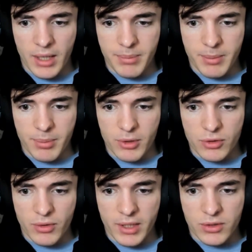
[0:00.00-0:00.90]
people are
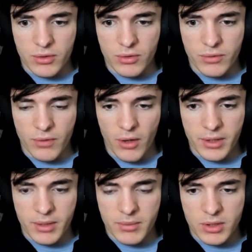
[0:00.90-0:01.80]
trying to do
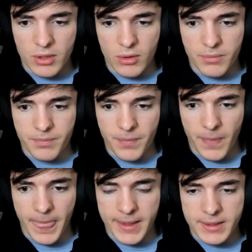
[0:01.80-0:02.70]
volume. So
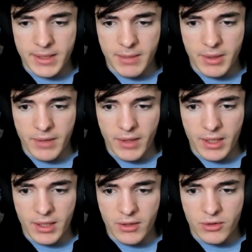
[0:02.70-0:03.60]
say we have
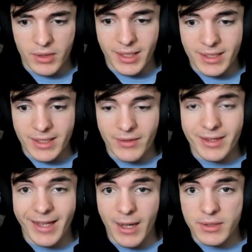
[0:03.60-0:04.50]

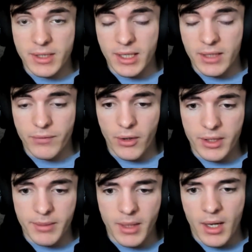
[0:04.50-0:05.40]
887,000 ADA in
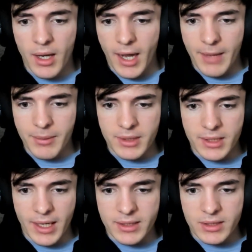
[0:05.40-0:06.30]
volume, I would
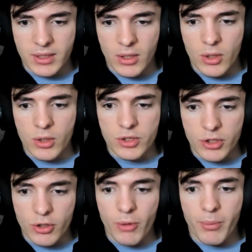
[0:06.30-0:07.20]
get
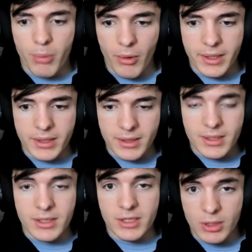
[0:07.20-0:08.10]

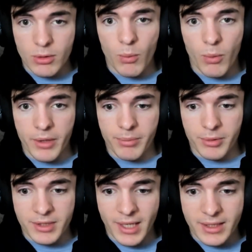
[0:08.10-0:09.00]

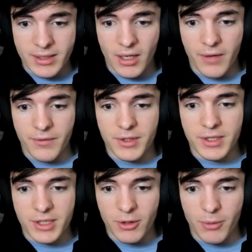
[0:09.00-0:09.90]
0.01% of the
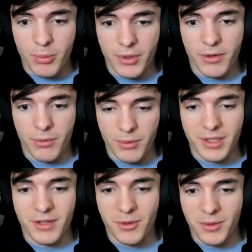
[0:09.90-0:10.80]

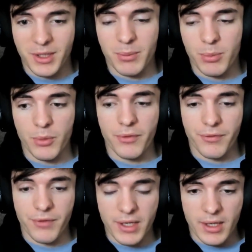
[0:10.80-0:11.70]
0.3 liquidity pool
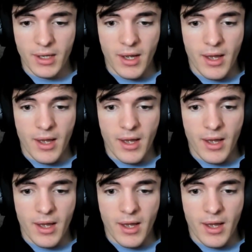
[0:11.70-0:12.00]
fee.